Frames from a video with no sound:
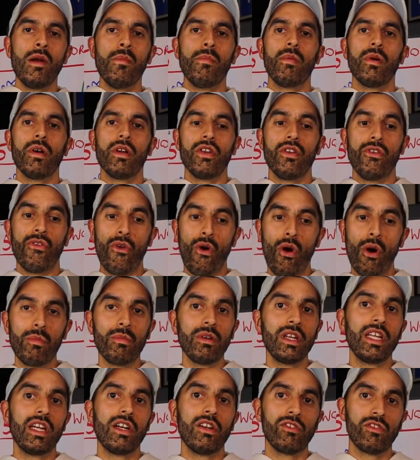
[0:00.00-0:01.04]
But
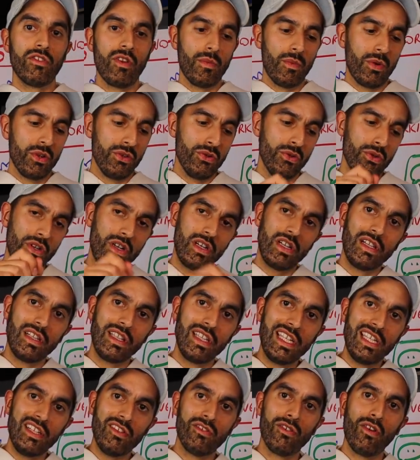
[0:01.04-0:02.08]
normally there's someone who
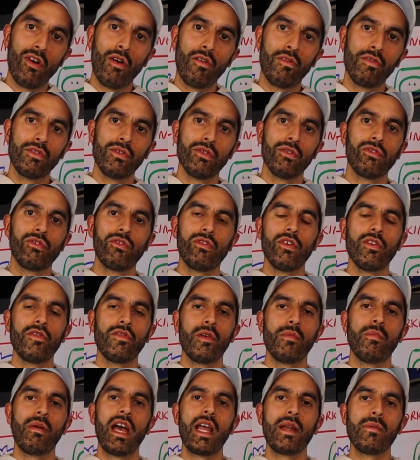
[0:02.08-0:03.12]
cleans off those
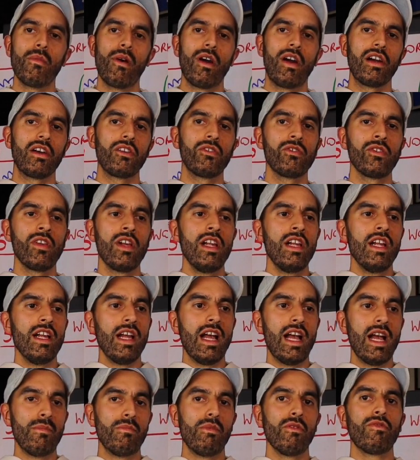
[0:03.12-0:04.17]
silver pen marks
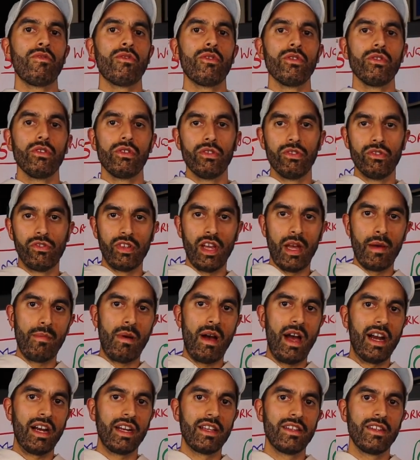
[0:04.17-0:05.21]
uh, before the goods get
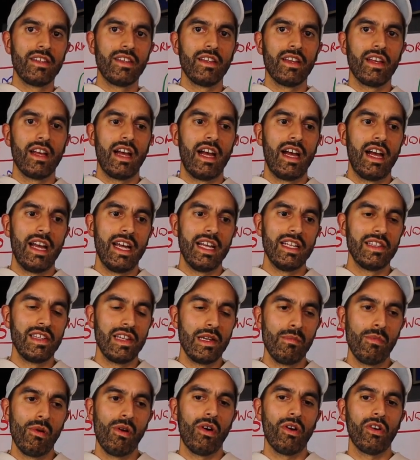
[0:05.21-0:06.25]
packed uh, into
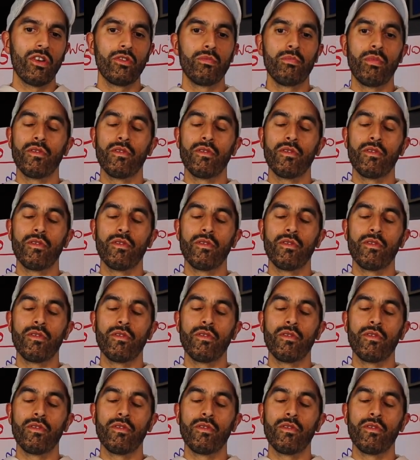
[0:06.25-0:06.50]
the box.